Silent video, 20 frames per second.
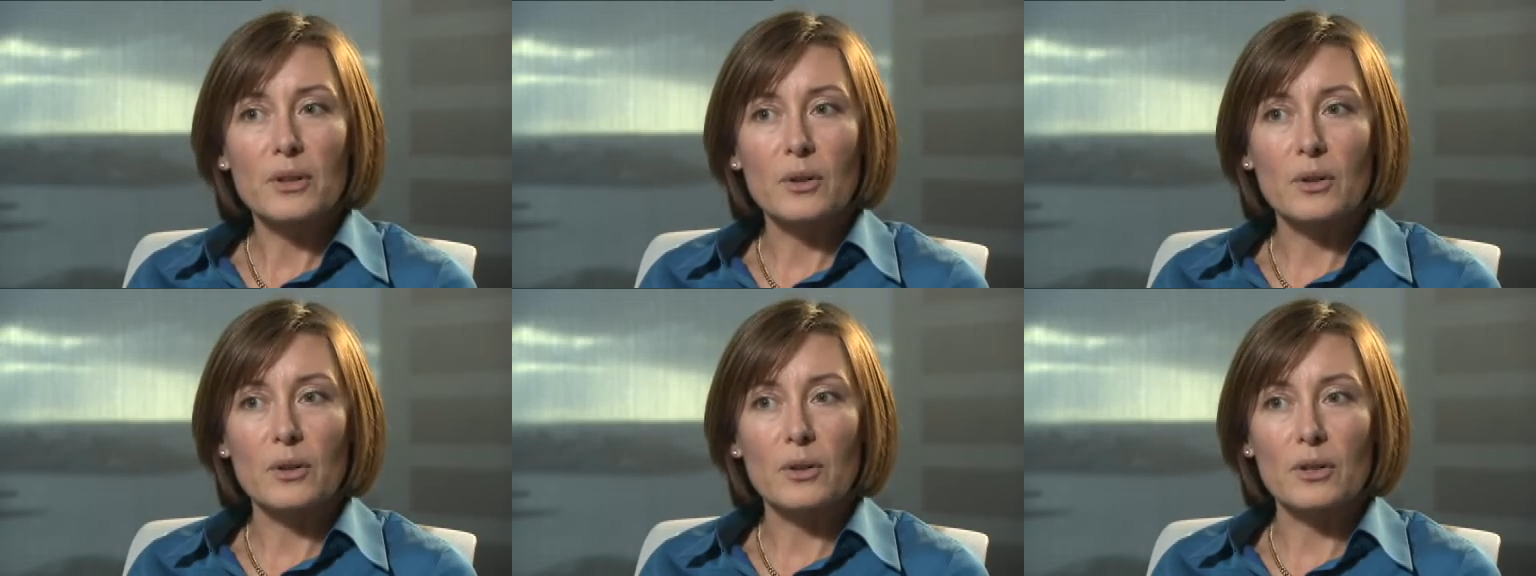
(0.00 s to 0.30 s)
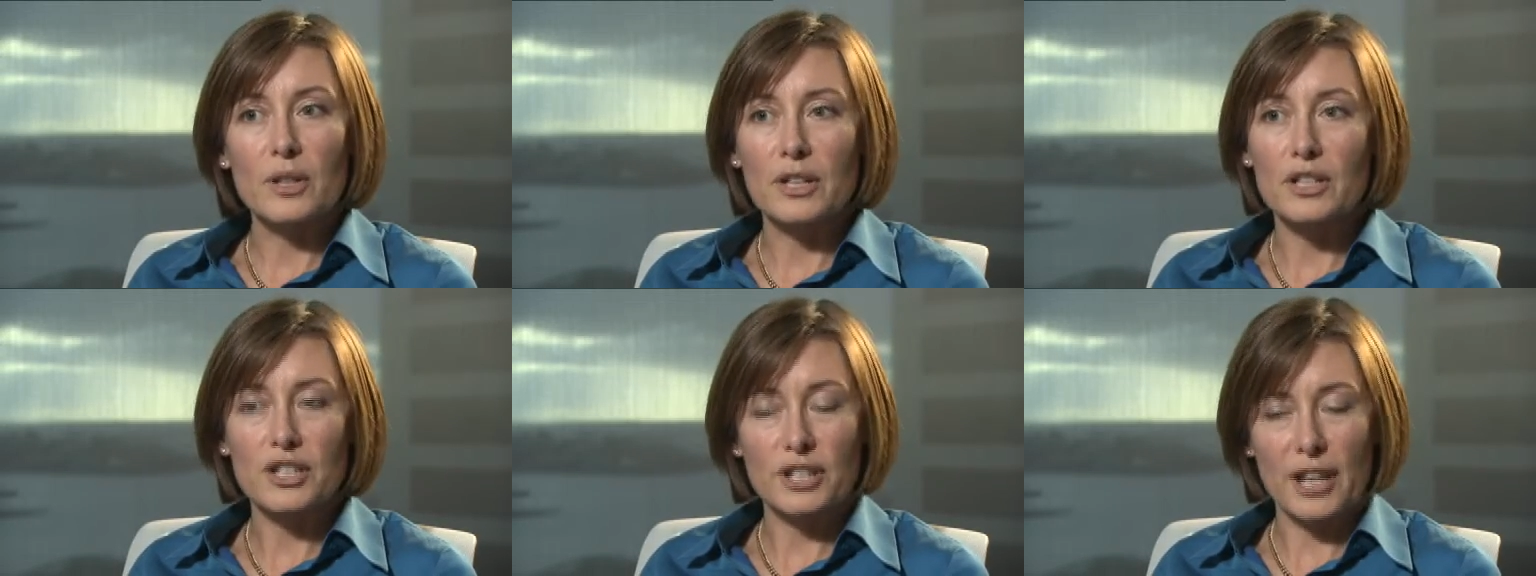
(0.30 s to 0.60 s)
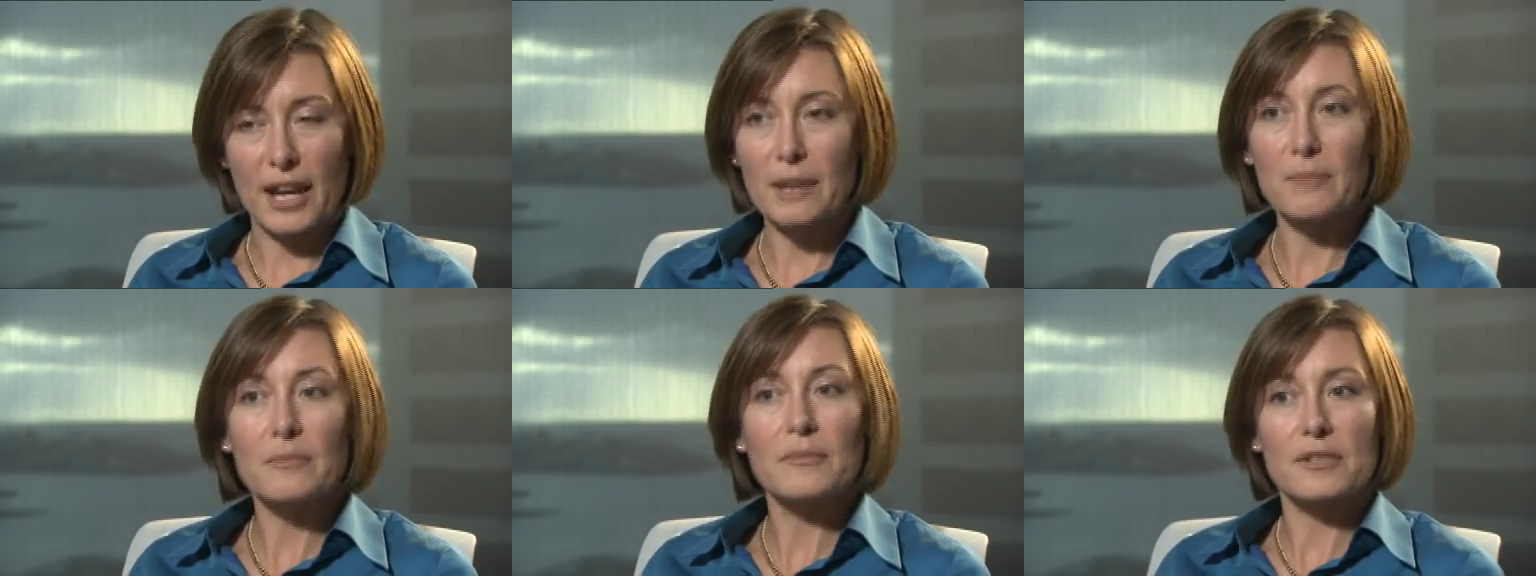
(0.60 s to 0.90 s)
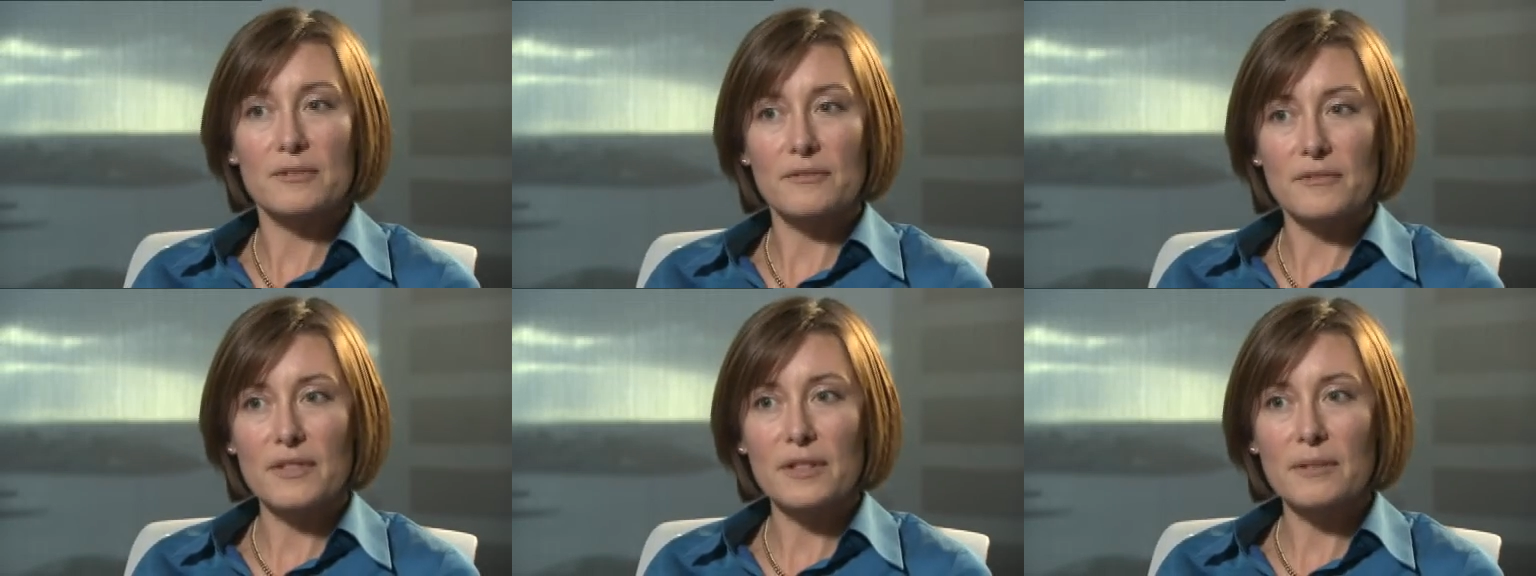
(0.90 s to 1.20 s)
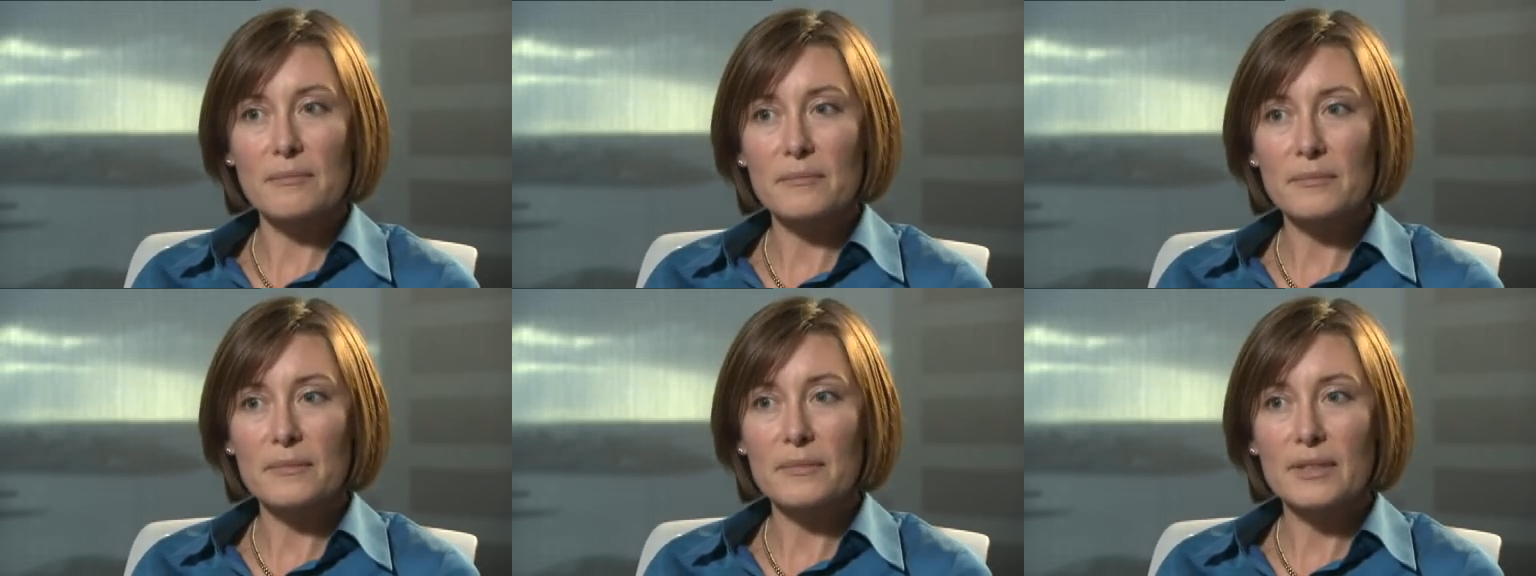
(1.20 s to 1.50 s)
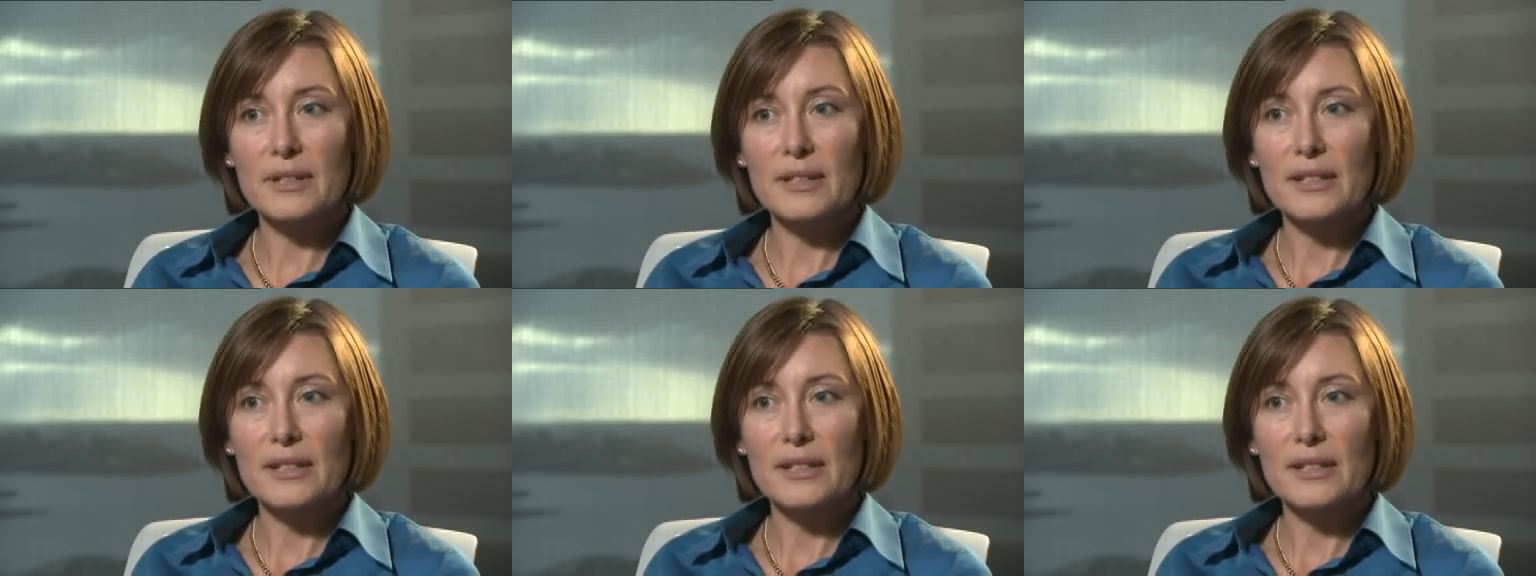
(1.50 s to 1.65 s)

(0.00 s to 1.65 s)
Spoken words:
or ashamed of them.